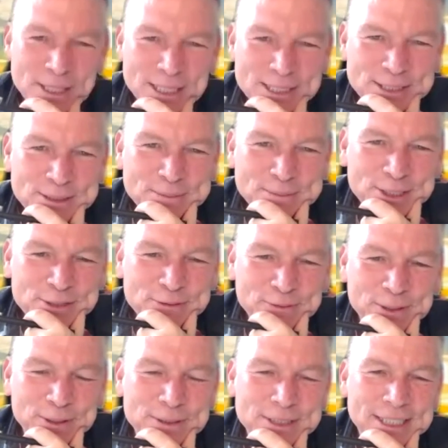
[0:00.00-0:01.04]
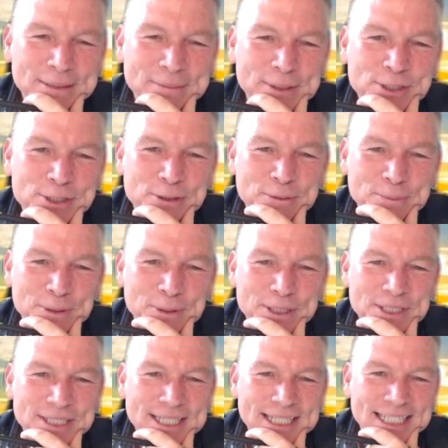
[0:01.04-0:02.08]
thanks so much for your time. I sure
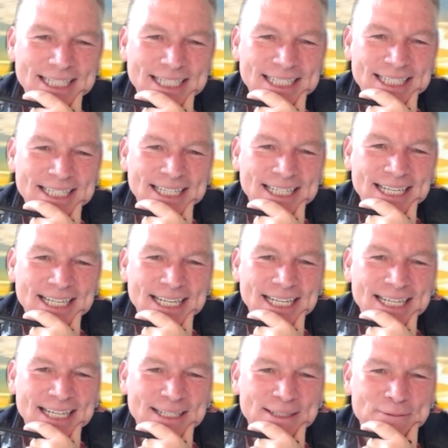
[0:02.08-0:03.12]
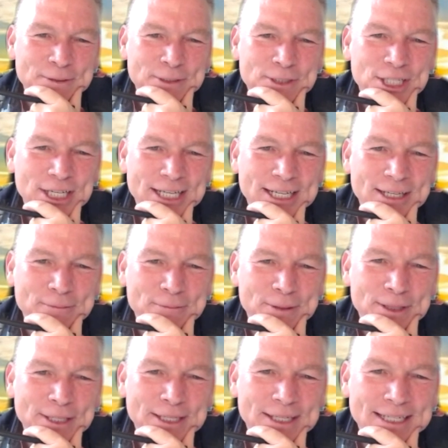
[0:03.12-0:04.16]
appreciate it. And yeah. we'll check in
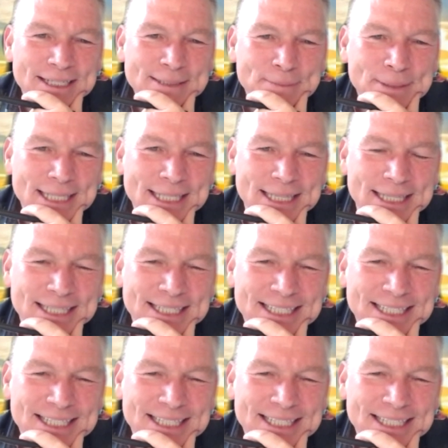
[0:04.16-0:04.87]
with you next month.